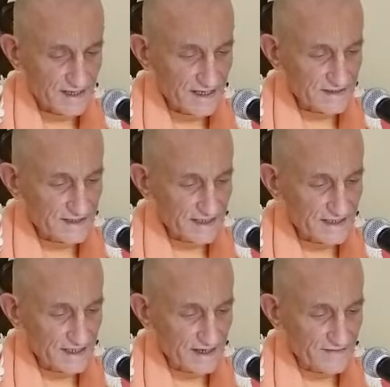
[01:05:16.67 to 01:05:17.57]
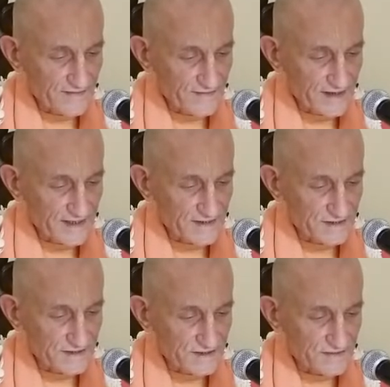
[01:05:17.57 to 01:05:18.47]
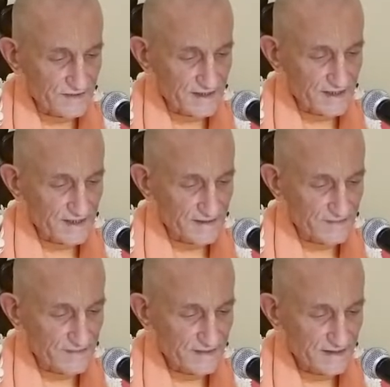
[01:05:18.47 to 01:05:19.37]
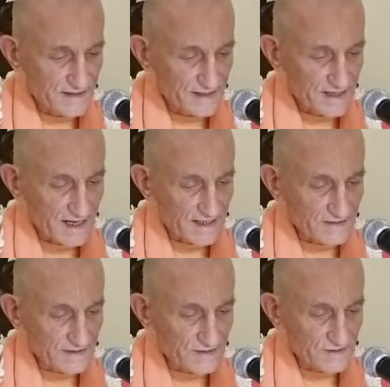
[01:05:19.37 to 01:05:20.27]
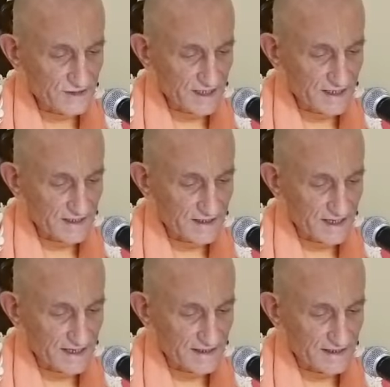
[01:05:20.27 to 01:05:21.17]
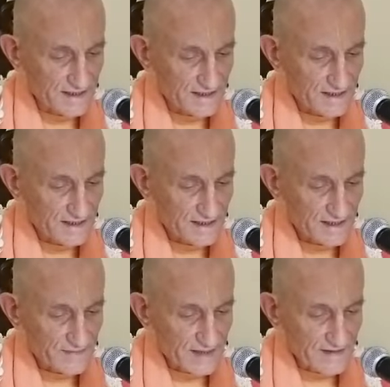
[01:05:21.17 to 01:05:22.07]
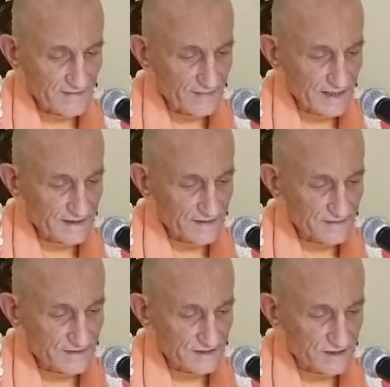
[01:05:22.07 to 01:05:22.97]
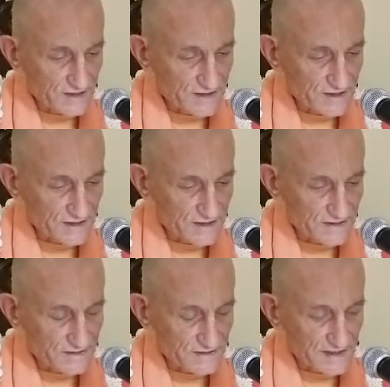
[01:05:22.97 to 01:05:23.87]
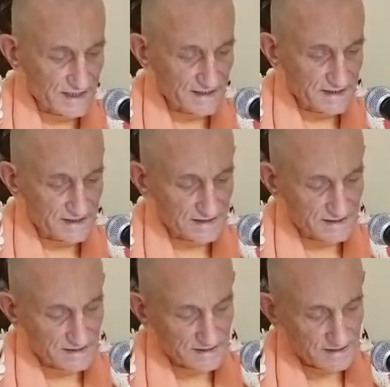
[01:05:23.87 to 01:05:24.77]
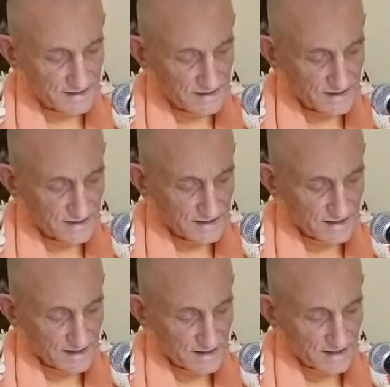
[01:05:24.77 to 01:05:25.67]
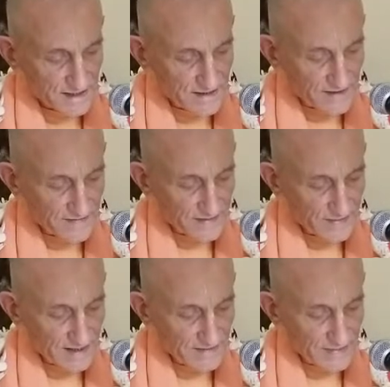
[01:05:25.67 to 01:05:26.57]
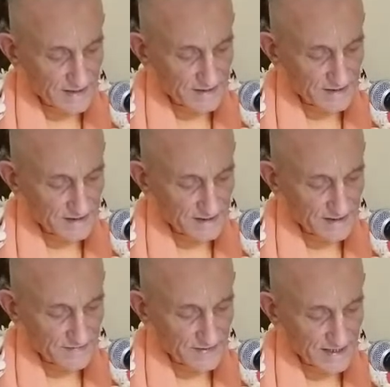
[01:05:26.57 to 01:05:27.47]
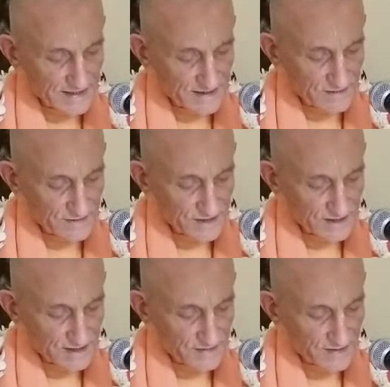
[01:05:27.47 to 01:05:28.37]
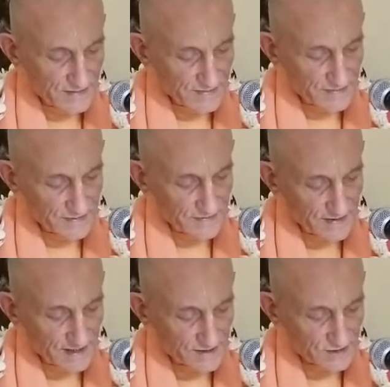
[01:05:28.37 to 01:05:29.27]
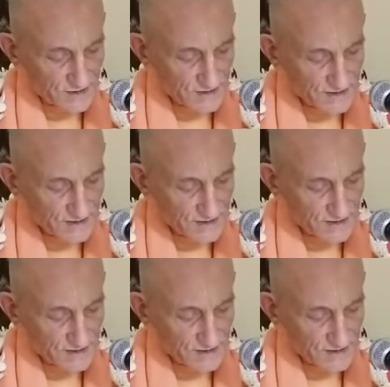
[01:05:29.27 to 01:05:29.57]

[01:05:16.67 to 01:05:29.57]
ecstatic love raged within him, and there was no checking that. Balabhata was astonished to detect this. Thereafter, Balabhata invited Lord Chaitanya Mahaprabhu for lunch,